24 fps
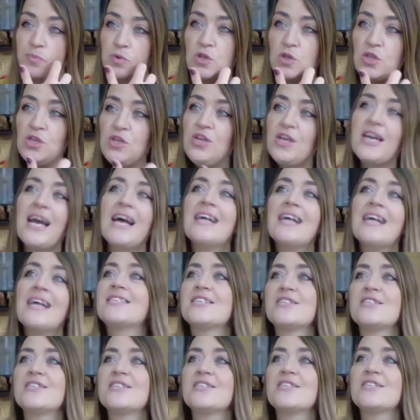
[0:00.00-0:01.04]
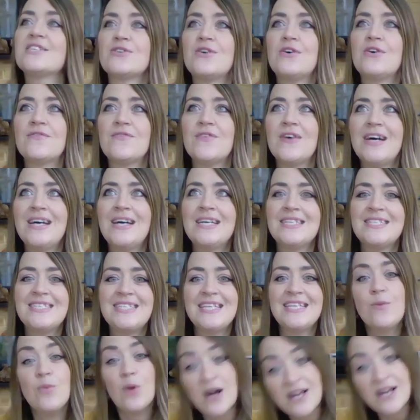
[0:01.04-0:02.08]
you get to sort of see
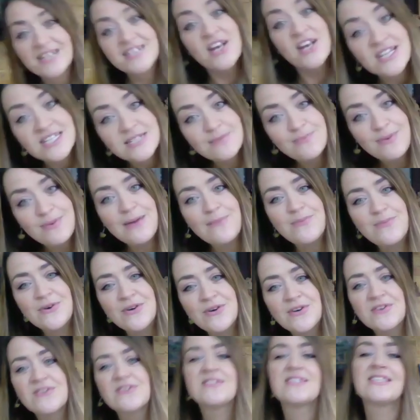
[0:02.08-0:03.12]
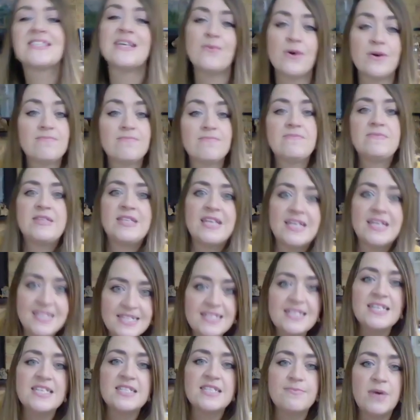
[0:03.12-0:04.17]
what excites people, see what doesn't
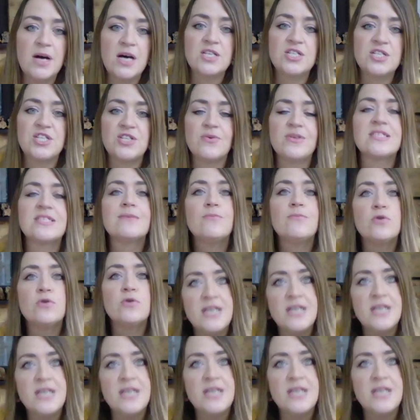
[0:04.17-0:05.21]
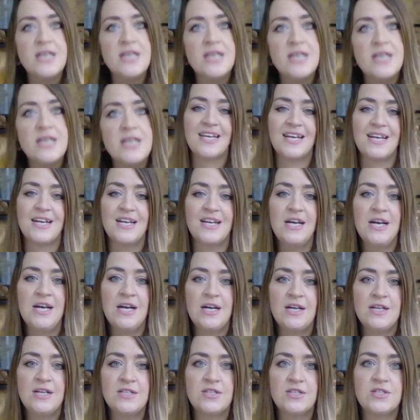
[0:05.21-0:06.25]
as much, so it's a more natural way to
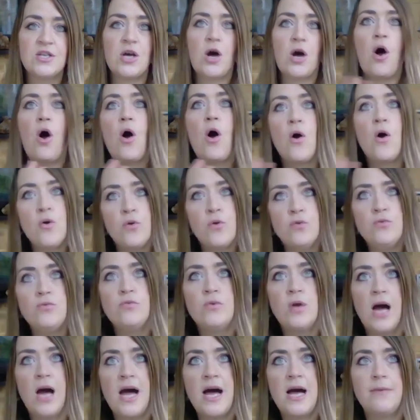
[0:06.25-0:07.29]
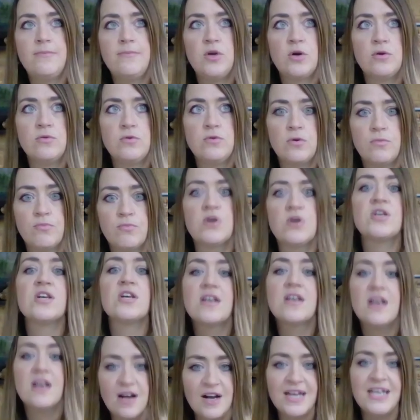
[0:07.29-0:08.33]
hone your product
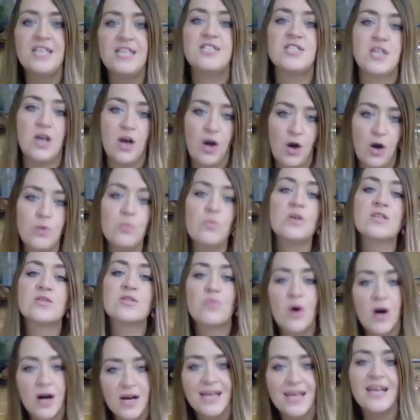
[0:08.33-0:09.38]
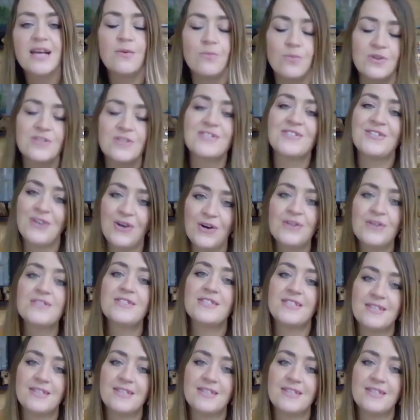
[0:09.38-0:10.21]
line and to hone what's working and what's not.